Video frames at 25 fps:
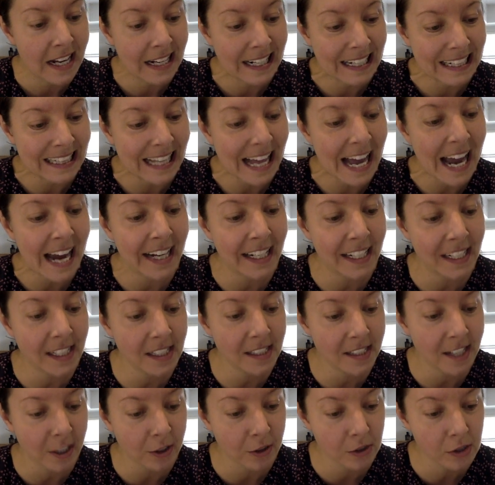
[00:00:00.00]

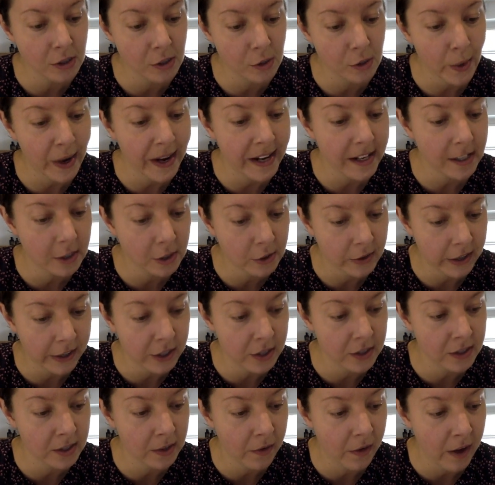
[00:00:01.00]
gliding down straight
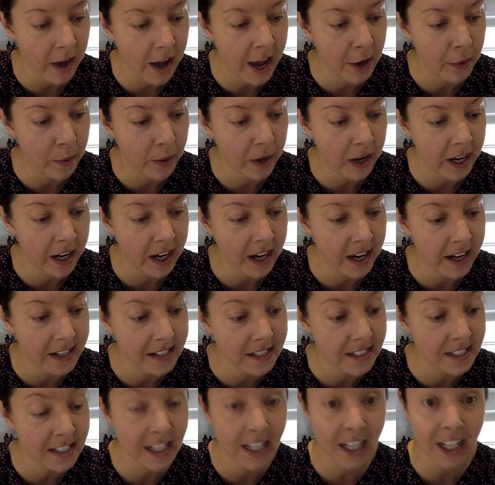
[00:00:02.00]
stretches of highway
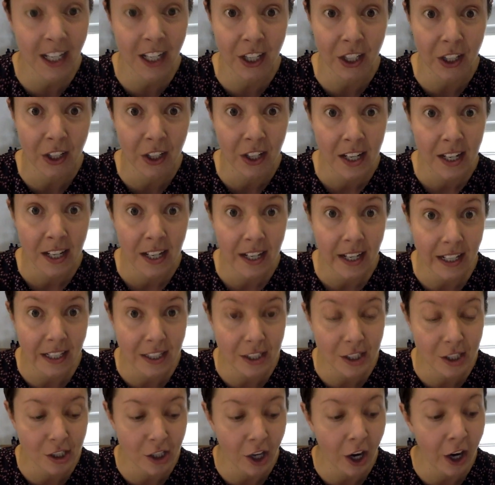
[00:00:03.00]
until it
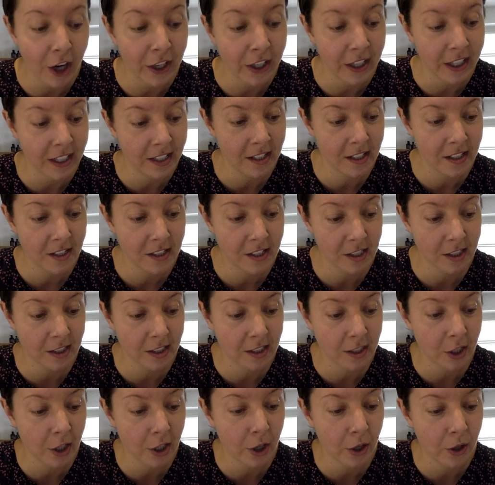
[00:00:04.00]
started to
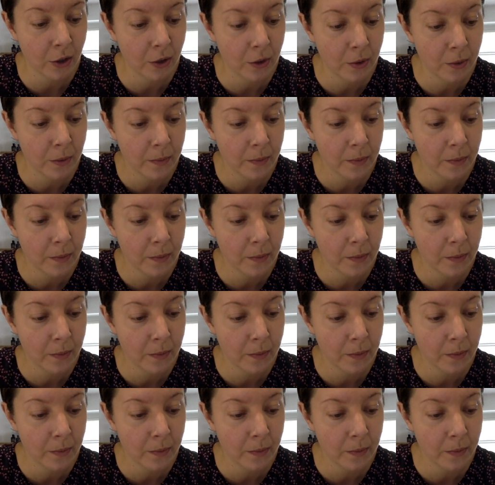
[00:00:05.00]
slow.